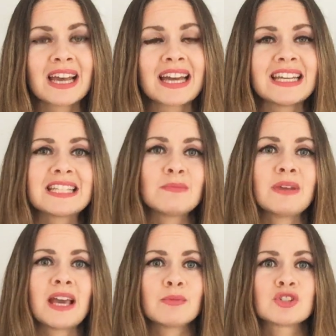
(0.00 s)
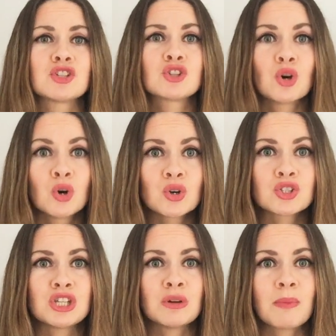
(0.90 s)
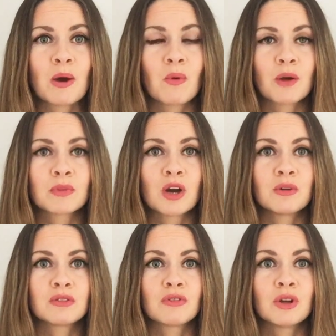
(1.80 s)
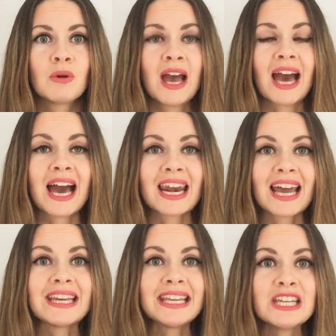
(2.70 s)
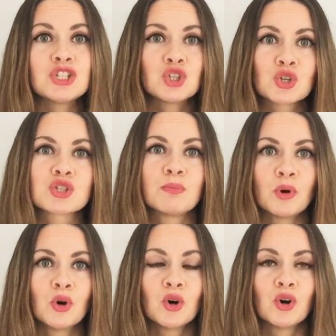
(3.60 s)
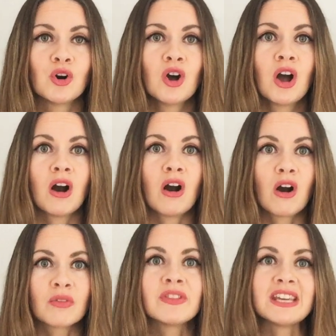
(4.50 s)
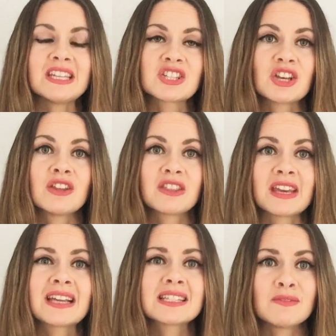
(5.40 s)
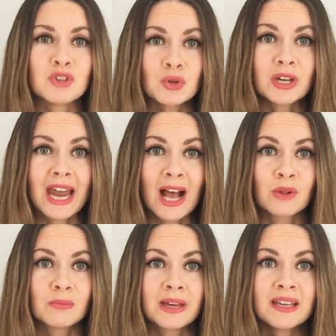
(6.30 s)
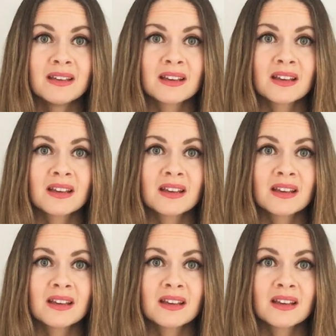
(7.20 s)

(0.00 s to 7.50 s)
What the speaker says: I need to be able to talk to you about what I'm going through, and I need your support on these certain things if you can help me.